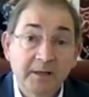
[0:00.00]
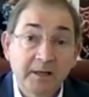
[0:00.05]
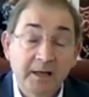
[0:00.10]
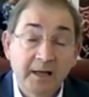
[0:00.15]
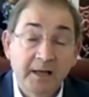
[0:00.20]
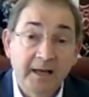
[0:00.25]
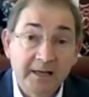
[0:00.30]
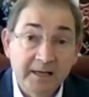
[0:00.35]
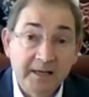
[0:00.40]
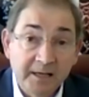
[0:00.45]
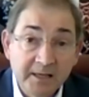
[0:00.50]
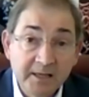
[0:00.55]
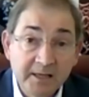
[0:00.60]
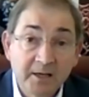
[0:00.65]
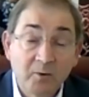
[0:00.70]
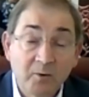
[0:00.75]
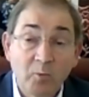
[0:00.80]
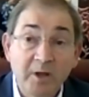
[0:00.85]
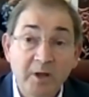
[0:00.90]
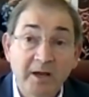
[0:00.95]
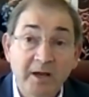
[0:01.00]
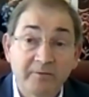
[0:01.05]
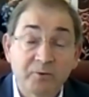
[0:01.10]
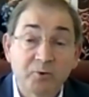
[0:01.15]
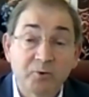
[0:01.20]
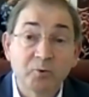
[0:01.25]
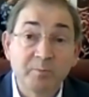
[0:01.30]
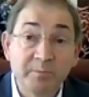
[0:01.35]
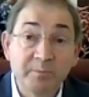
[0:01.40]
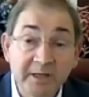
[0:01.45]
And here we have
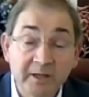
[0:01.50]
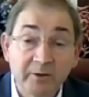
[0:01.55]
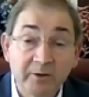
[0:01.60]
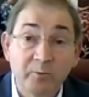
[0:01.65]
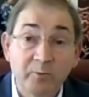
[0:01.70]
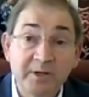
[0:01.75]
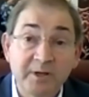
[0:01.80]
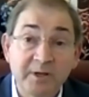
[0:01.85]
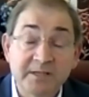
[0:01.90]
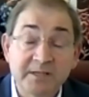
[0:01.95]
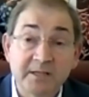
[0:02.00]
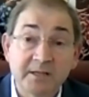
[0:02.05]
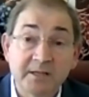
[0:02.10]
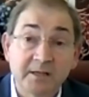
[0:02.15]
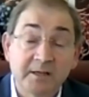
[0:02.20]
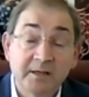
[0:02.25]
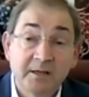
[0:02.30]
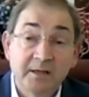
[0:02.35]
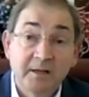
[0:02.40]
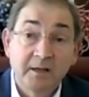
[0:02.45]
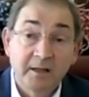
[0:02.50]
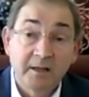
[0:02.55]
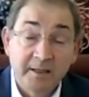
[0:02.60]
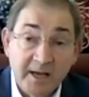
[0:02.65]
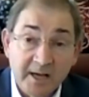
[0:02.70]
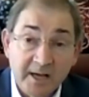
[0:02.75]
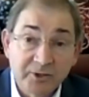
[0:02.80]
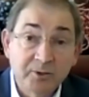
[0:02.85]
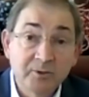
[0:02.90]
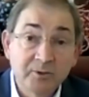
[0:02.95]
to build with the
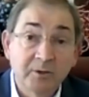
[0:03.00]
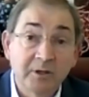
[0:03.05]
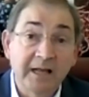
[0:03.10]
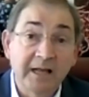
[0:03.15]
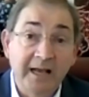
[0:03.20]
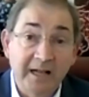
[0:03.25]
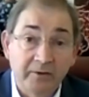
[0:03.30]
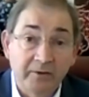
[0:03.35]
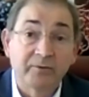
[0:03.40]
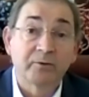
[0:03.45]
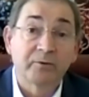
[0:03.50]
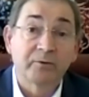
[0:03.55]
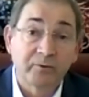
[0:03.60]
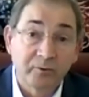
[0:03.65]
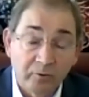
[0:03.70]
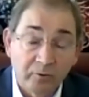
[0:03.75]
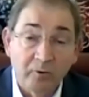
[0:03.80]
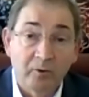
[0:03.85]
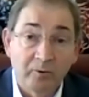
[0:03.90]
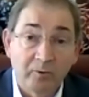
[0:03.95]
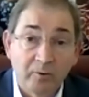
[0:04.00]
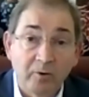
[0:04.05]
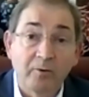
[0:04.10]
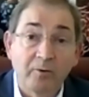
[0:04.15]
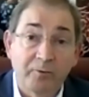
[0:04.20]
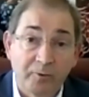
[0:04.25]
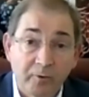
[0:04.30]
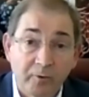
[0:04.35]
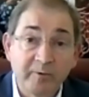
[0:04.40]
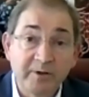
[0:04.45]
National Health
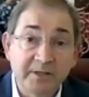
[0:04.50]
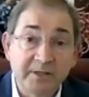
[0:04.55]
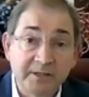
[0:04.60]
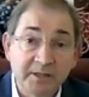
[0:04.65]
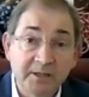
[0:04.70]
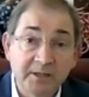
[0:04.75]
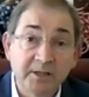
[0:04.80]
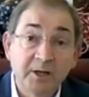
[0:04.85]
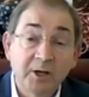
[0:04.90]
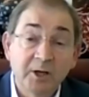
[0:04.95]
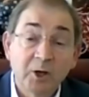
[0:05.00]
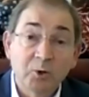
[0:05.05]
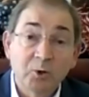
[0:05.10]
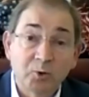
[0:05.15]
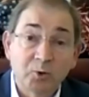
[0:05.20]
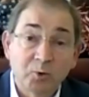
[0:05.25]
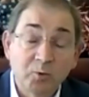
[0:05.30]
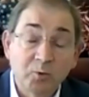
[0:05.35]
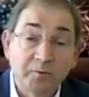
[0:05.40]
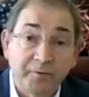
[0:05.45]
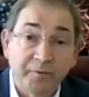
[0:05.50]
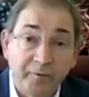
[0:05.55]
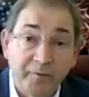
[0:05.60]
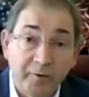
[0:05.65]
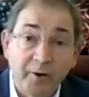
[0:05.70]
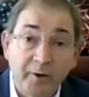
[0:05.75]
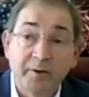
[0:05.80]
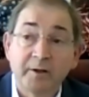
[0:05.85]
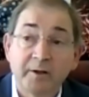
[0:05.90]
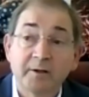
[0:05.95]
Authority to
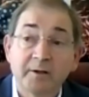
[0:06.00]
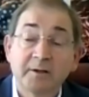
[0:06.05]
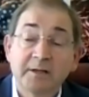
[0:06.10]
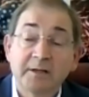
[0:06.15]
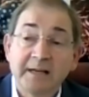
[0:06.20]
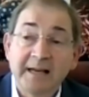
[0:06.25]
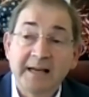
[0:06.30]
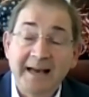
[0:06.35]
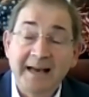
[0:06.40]
further